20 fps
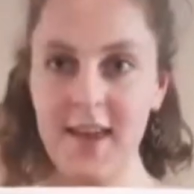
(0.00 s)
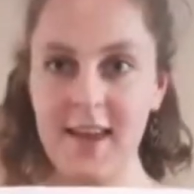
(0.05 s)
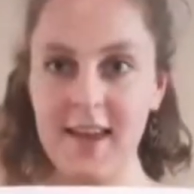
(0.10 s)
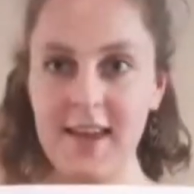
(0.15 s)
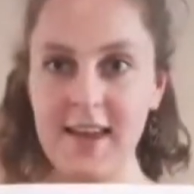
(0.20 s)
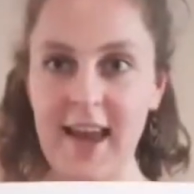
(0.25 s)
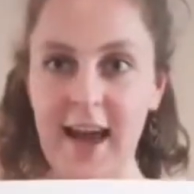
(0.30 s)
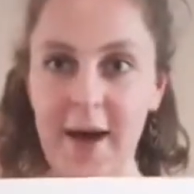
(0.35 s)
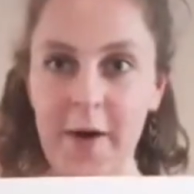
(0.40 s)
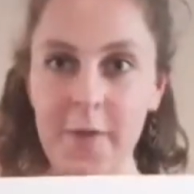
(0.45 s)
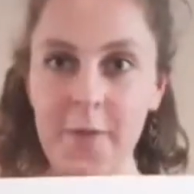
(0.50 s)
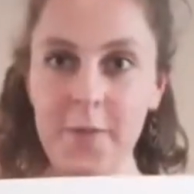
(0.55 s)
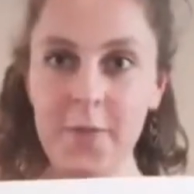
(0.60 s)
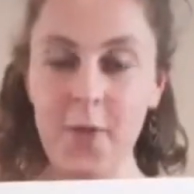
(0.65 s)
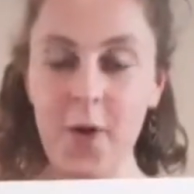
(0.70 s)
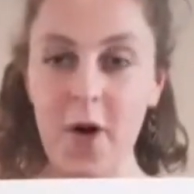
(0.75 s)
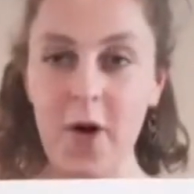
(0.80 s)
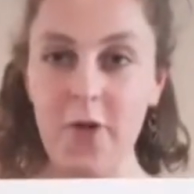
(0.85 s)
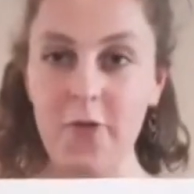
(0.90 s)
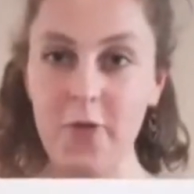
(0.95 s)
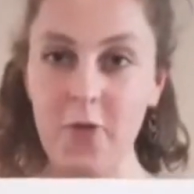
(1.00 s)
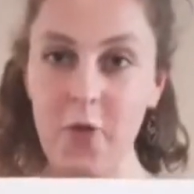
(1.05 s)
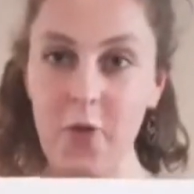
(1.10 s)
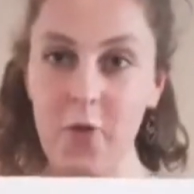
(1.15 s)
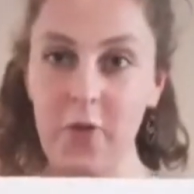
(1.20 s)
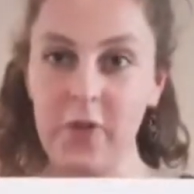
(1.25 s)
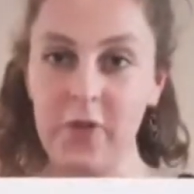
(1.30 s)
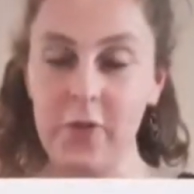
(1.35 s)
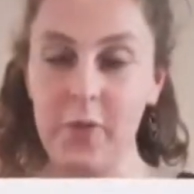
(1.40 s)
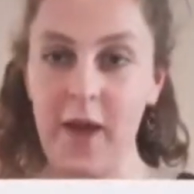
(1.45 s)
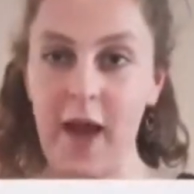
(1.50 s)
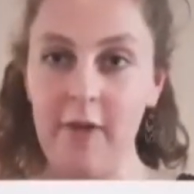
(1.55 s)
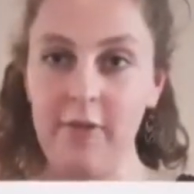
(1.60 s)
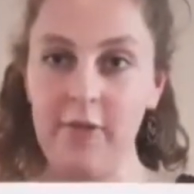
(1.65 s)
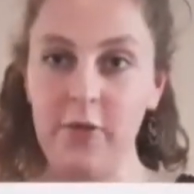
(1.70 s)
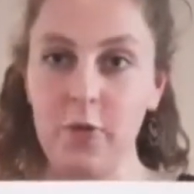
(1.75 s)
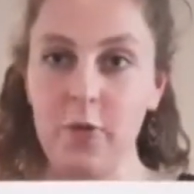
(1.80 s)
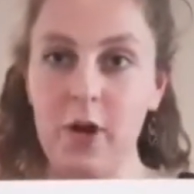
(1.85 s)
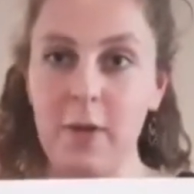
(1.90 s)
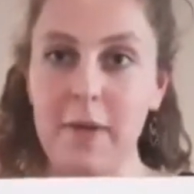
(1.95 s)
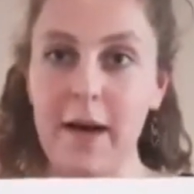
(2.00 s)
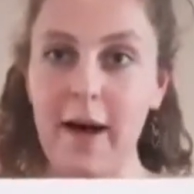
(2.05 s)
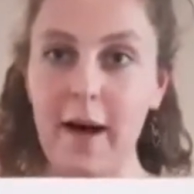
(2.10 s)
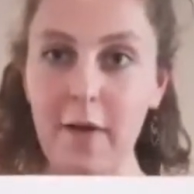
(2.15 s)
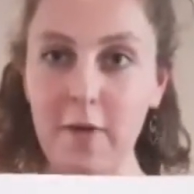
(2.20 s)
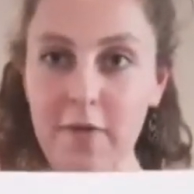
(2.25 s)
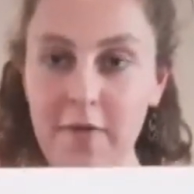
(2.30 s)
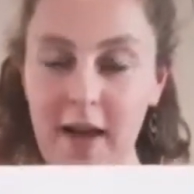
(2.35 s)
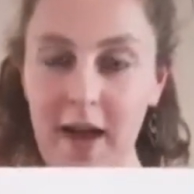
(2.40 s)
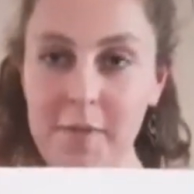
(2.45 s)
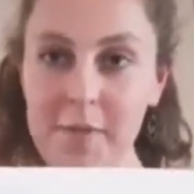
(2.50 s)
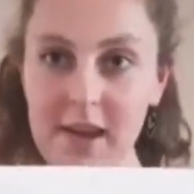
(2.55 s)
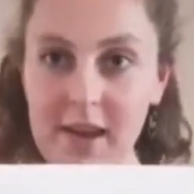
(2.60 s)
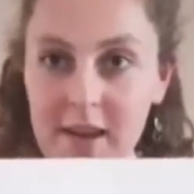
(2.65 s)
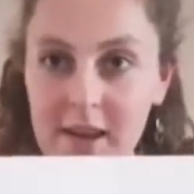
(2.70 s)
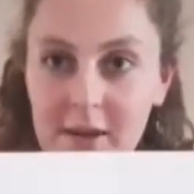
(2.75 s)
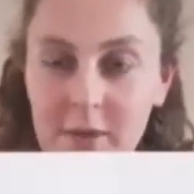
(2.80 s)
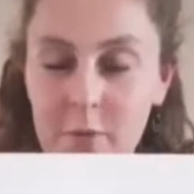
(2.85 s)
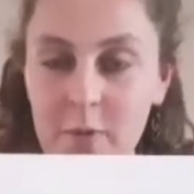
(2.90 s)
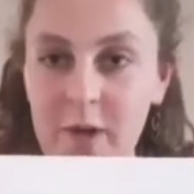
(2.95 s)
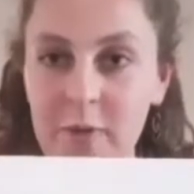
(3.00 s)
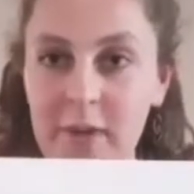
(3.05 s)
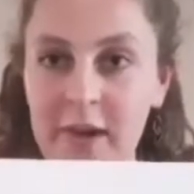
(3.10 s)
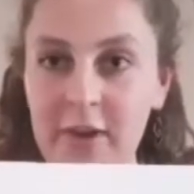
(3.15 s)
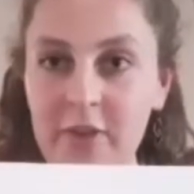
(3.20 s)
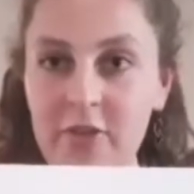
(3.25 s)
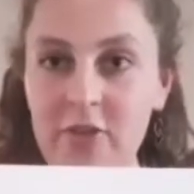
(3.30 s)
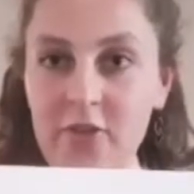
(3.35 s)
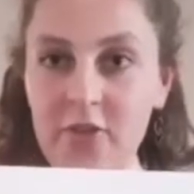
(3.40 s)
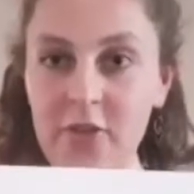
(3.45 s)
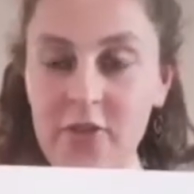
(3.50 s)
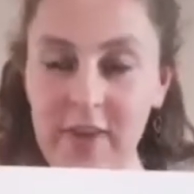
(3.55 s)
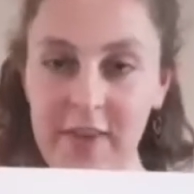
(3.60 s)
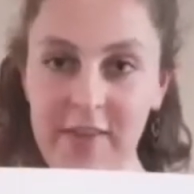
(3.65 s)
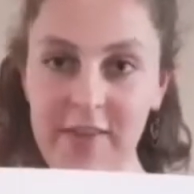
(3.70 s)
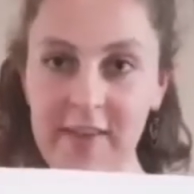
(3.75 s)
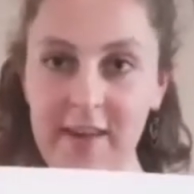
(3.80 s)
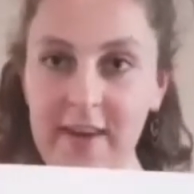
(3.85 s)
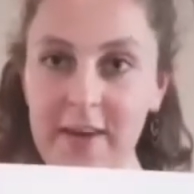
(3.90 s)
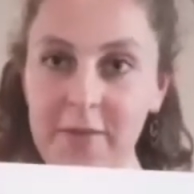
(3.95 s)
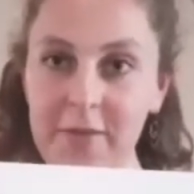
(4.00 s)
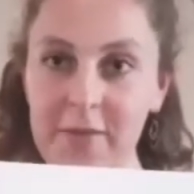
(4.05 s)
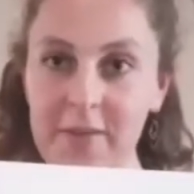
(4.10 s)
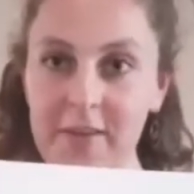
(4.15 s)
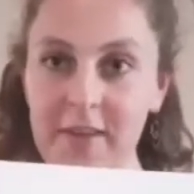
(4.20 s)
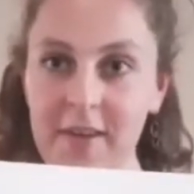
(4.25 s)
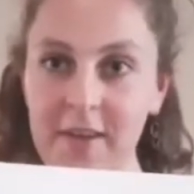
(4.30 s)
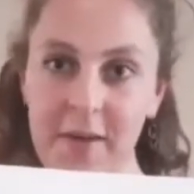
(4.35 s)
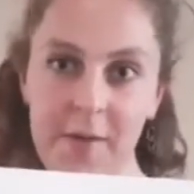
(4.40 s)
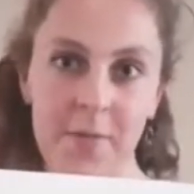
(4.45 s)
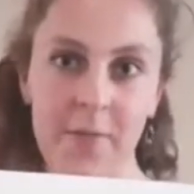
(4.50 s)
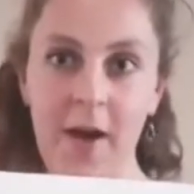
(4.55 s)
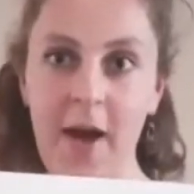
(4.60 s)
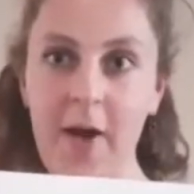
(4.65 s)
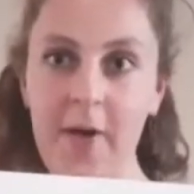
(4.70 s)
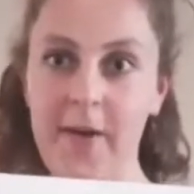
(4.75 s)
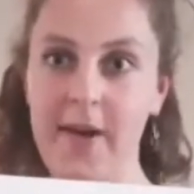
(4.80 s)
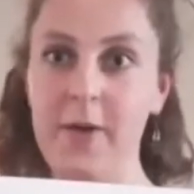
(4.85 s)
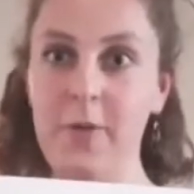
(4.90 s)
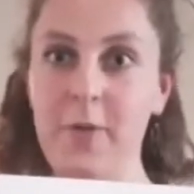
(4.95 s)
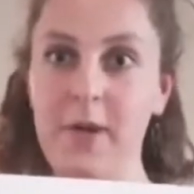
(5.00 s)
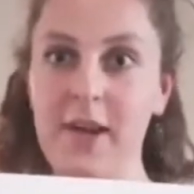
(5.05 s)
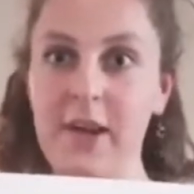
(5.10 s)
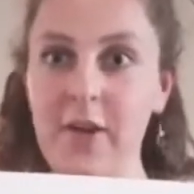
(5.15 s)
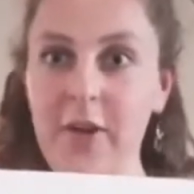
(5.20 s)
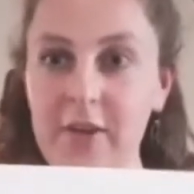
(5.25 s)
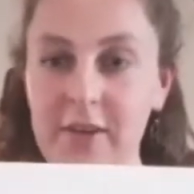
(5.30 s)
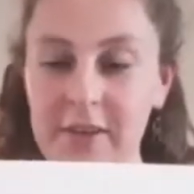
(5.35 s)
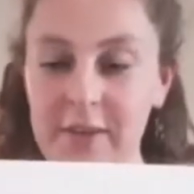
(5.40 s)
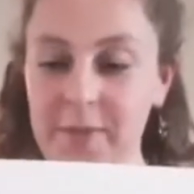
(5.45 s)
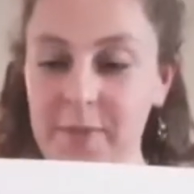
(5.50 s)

Now, of course, we have to talk about our family when we introduce ourselves. How can we not?